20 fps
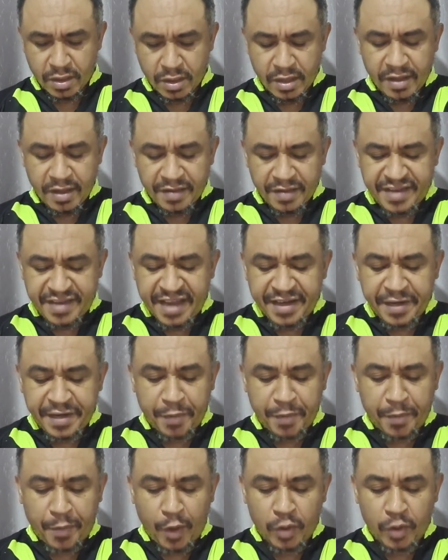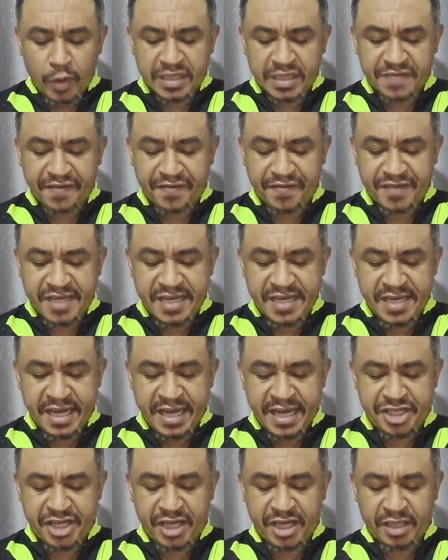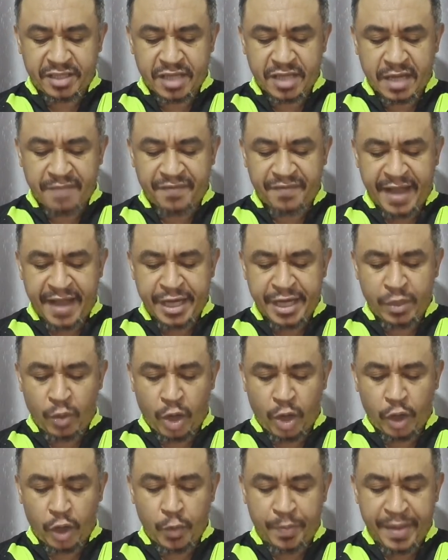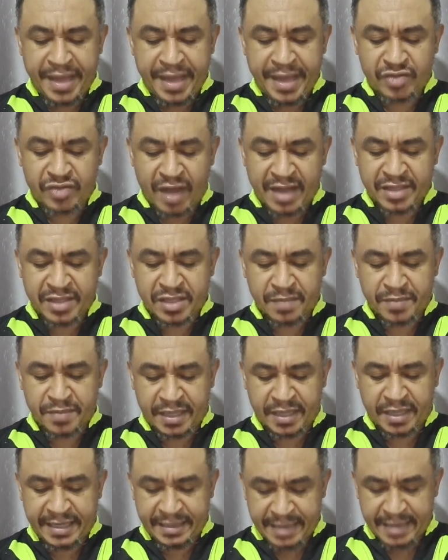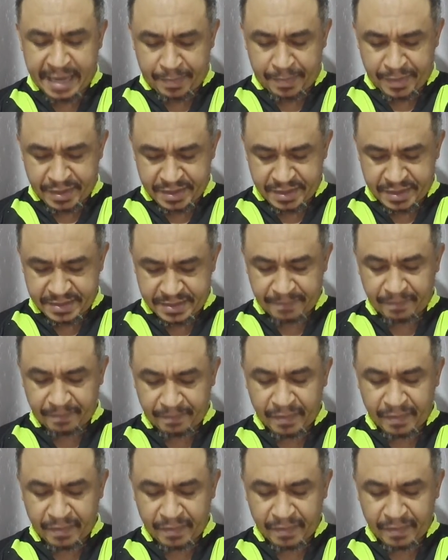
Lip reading: Senate proposes 15-year jail term for anyone who pays ransom to kidnappers.